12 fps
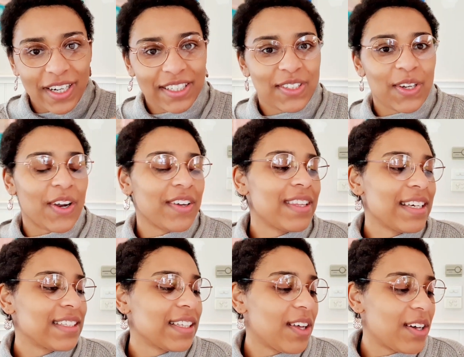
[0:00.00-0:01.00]
so there's
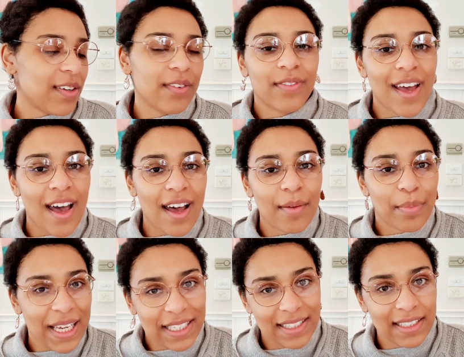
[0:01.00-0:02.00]
a lot of
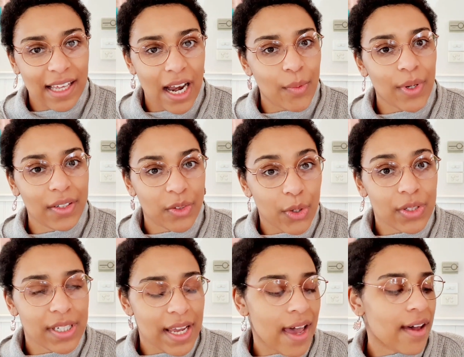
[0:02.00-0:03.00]
places that I want to note
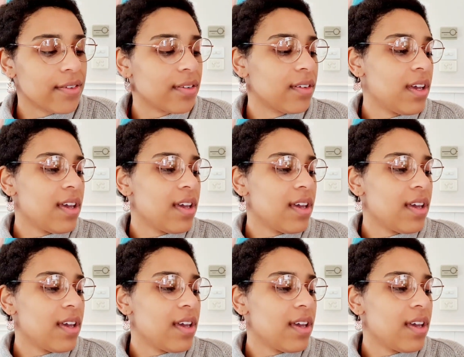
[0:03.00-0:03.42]
down,